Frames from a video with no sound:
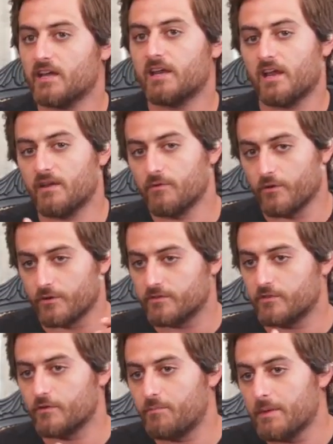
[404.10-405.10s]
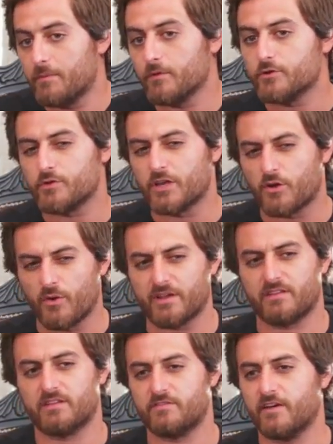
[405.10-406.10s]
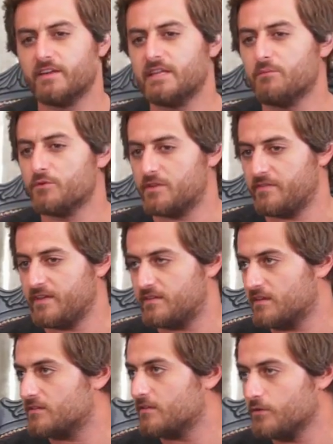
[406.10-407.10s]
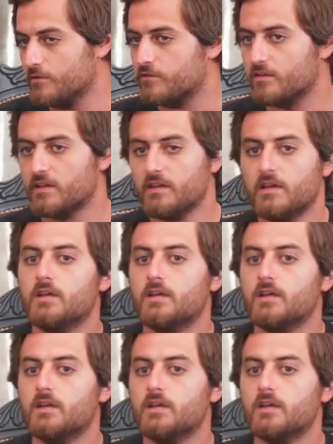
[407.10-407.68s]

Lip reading: and I learned, you know, people usually quit. It's very demotivating to lose.